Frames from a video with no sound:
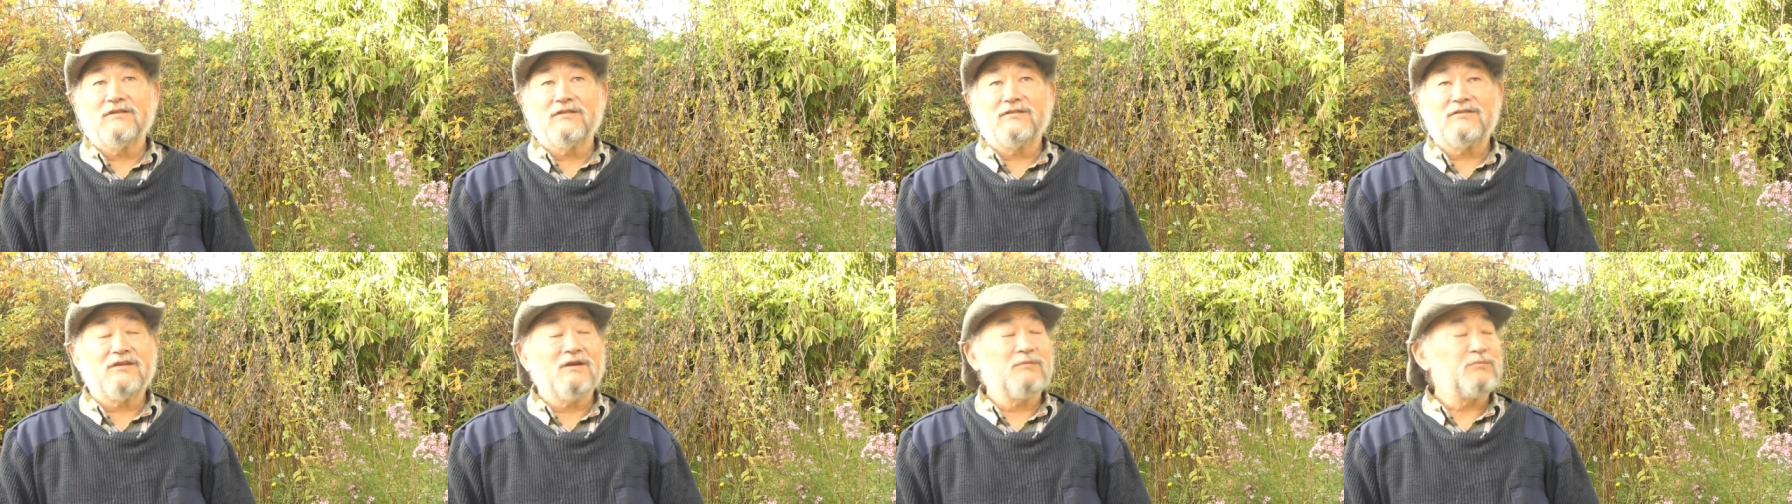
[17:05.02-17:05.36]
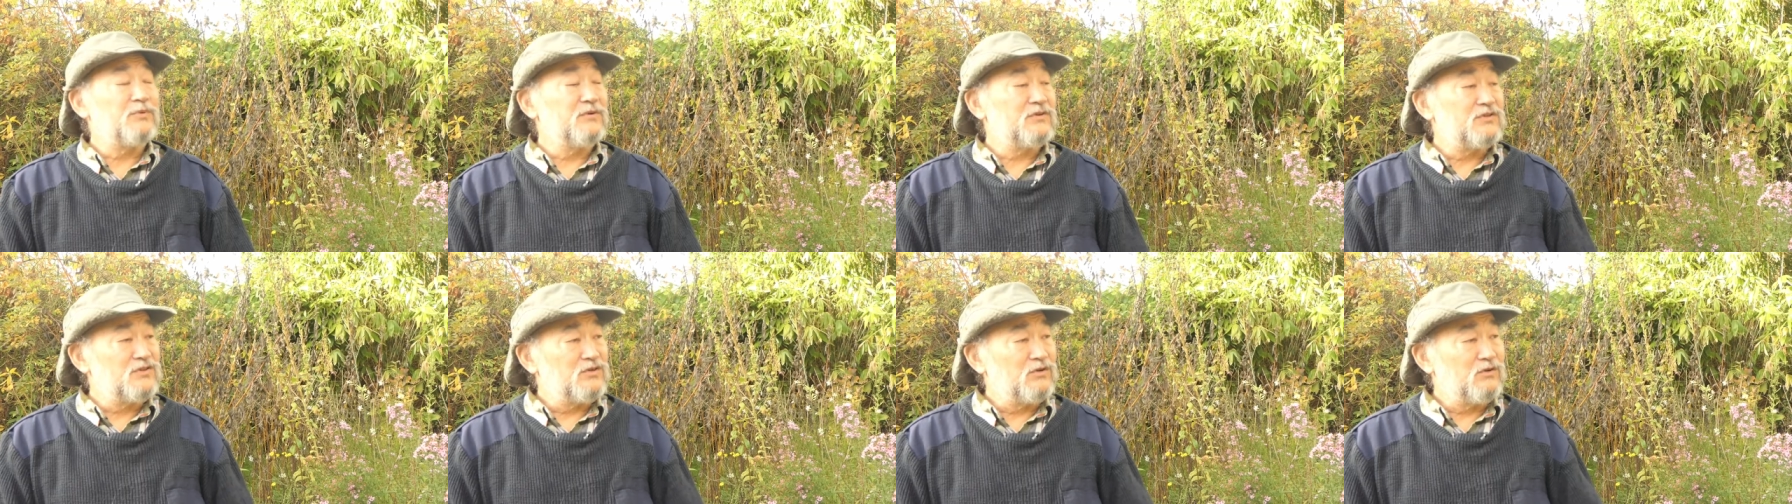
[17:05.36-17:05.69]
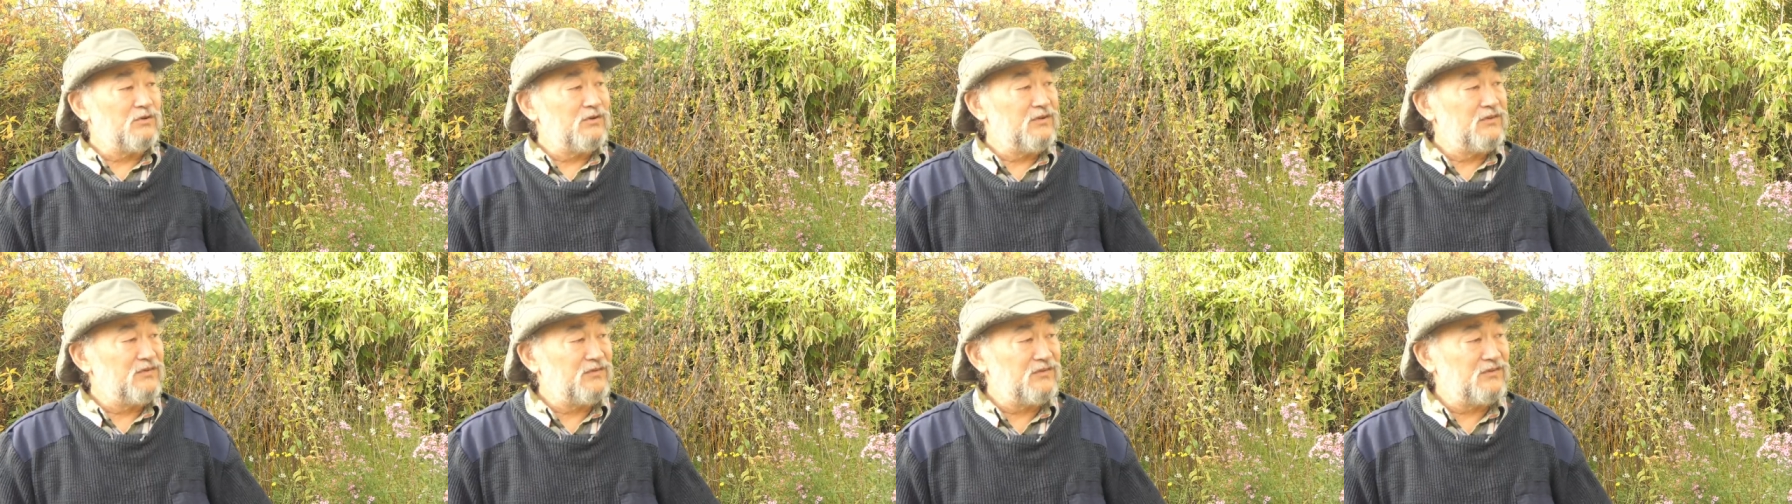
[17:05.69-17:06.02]
the
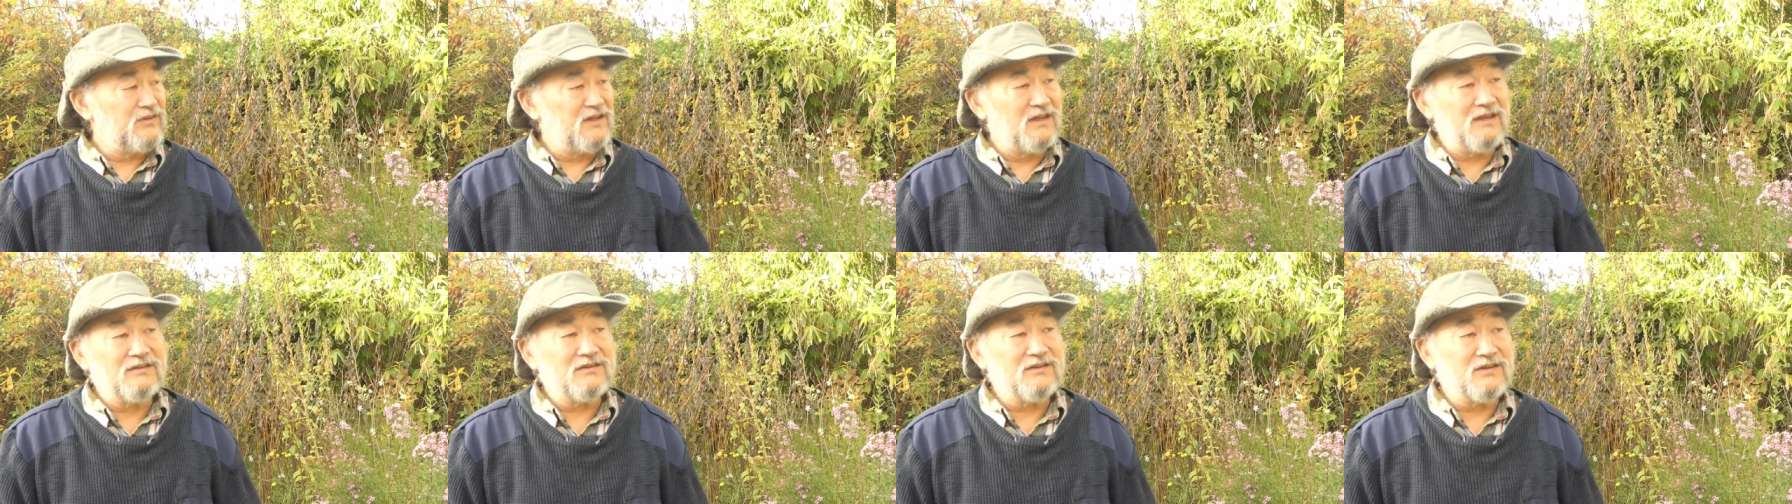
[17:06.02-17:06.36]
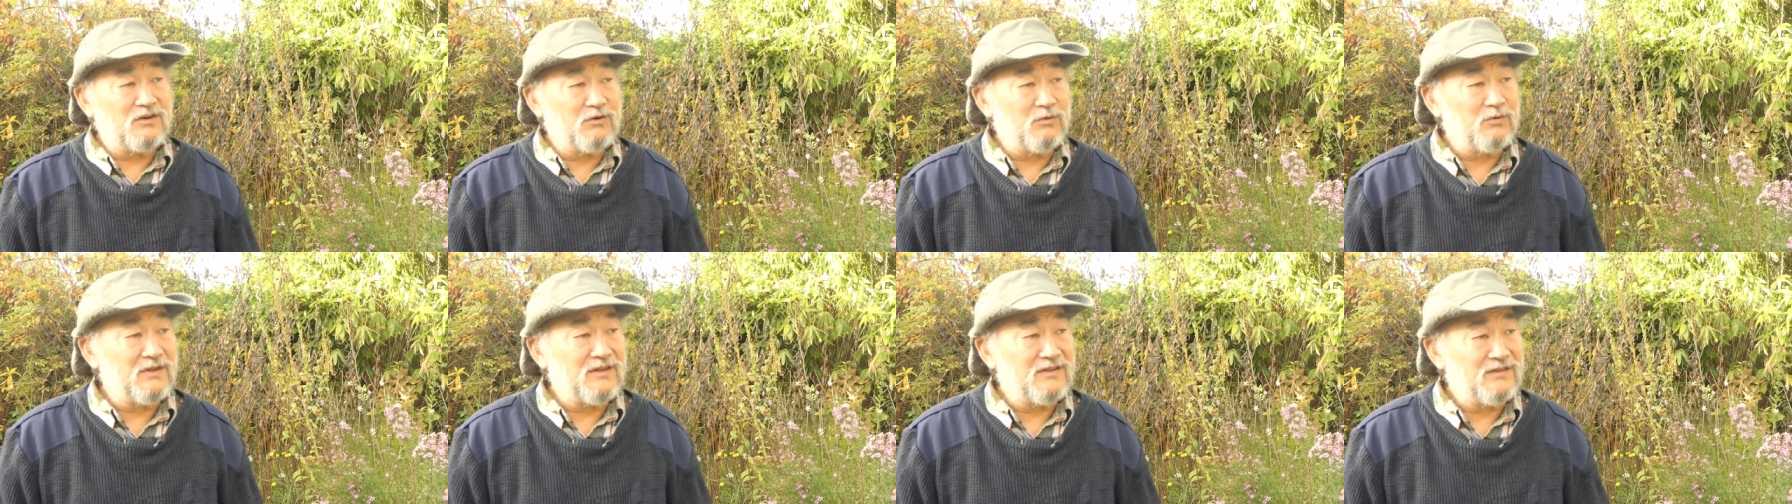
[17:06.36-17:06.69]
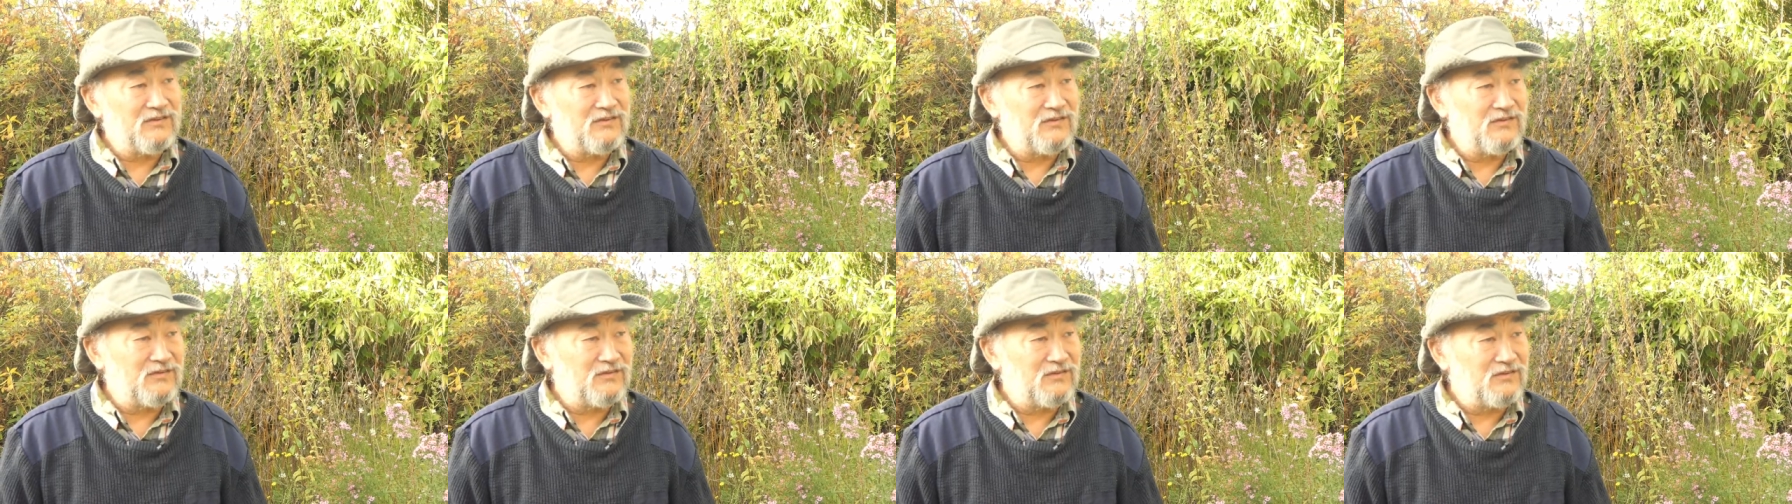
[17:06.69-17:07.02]
temperature is 10
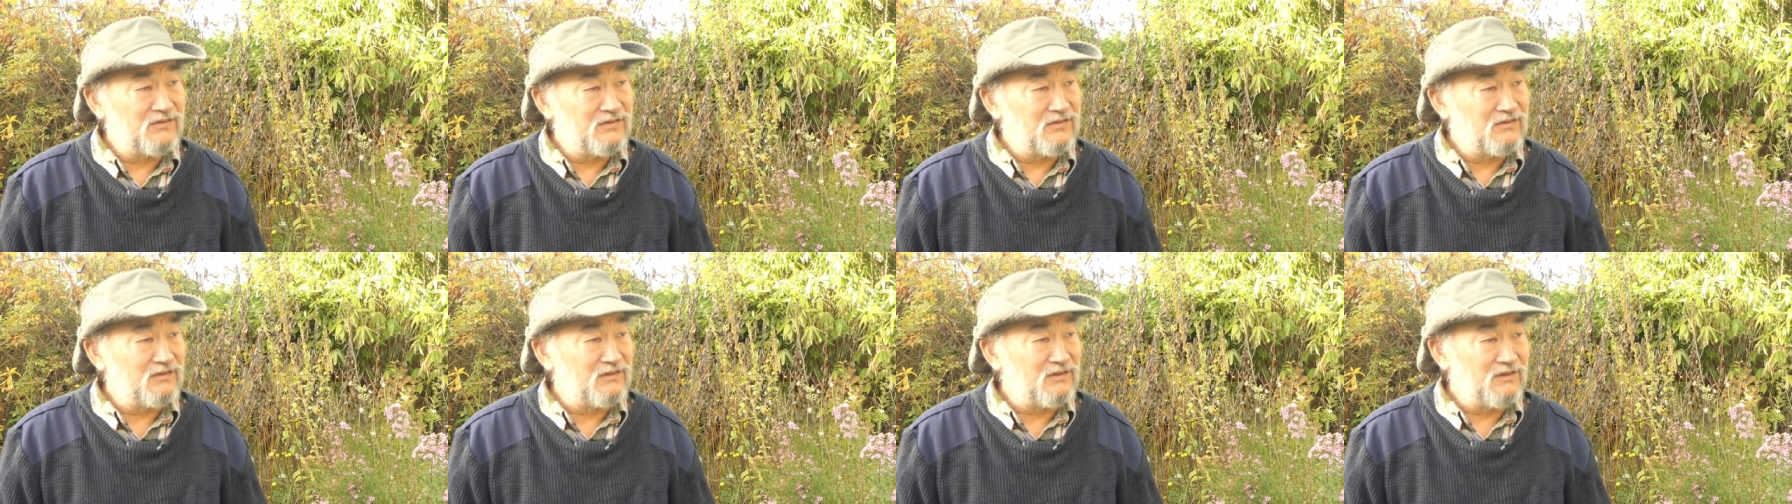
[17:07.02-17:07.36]
degrees